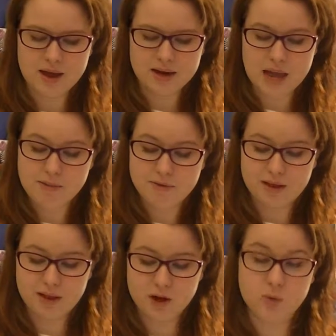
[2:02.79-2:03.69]
Name a
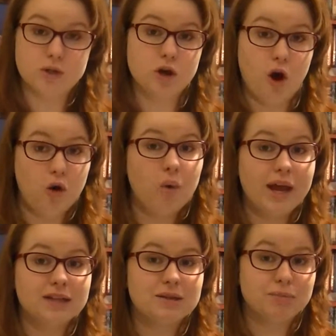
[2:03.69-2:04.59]
villain who is
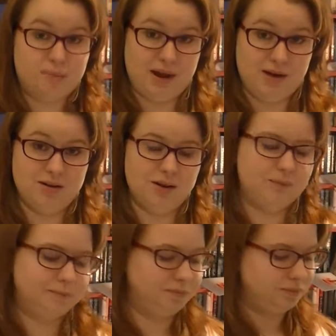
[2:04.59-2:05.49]
always prepared.
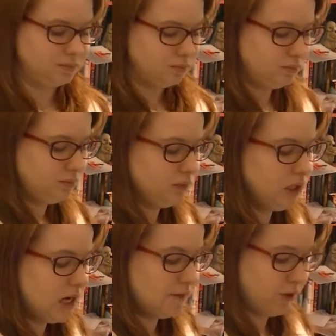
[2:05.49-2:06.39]

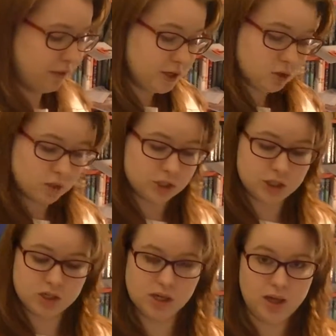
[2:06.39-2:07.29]
And for this
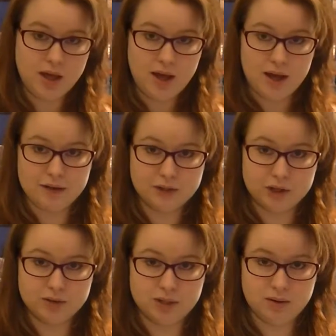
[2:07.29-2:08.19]
question, I have
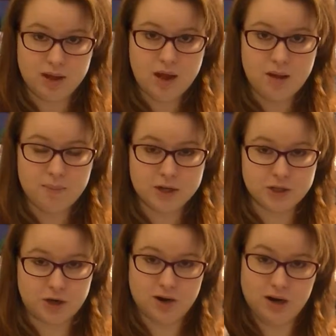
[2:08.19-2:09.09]
chosen
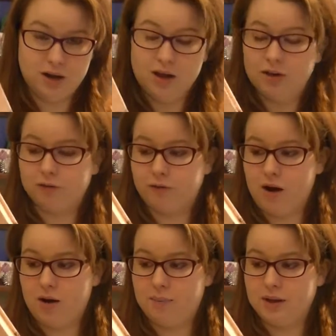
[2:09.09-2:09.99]
Mikadara
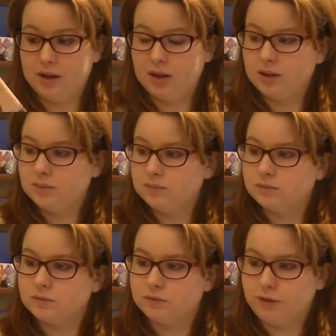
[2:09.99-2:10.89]
from
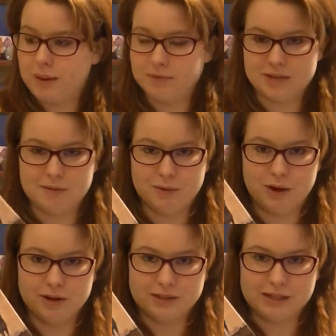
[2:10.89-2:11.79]
Flame of Seven
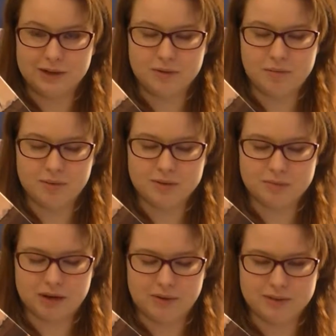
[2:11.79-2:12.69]
Waters. I can remember which
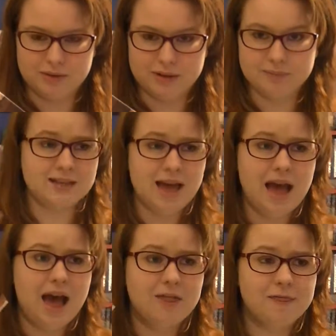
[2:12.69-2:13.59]
book I was holding.
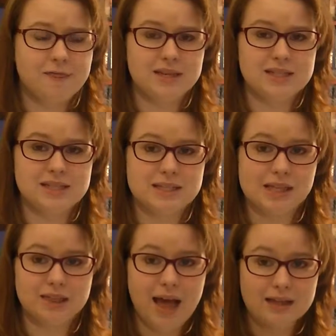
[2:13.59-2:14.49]
This is the
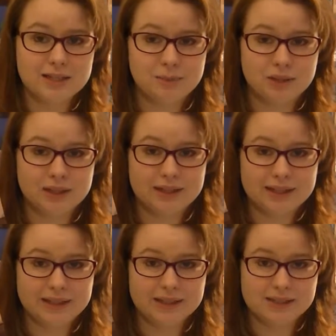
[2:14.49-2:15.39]
last book
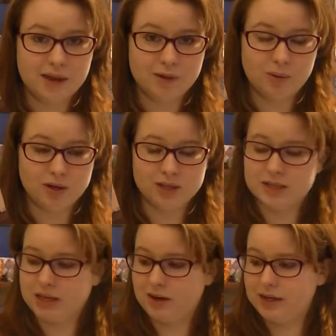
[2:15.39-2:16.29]
in the Seven Waters
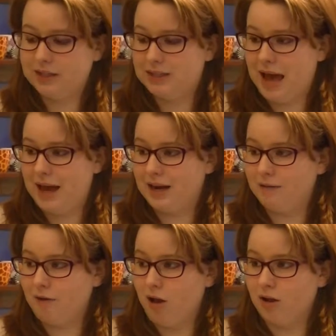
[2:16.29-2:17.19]
series, and it
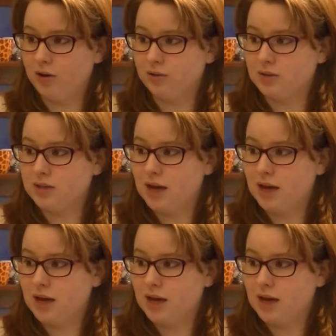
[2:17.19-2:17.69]
follows